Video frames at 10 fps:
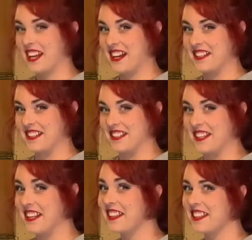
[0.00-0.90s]

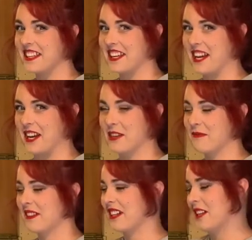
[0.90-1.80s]
Underneath the cape
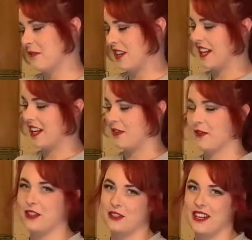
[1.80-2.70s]
we have
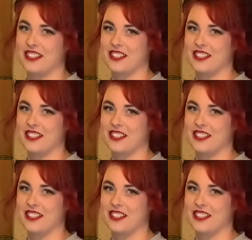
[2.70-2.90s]
the dress